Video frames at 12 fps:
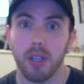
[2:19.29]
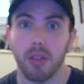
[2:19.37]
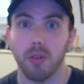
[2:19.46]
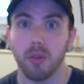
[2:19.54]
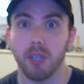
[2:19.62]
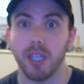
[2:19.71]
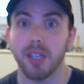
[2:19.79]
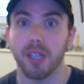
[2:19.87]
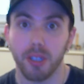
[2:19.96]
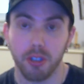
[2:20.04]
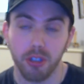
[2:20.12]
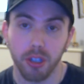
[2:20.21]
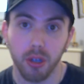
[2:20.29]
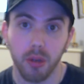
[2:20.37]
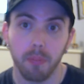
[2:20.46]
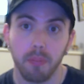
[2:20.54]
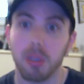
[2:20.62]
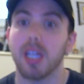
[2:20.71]
in the league next year,
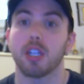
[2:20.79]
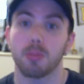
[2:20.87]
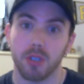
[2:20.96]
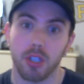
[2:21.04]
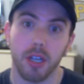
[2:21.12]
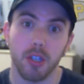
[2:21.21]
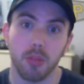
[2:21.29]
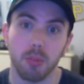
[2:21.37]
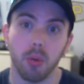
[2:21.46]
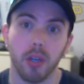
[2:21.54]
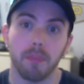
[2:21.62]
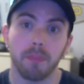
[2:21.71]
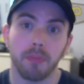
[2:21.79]
but that's besides the point.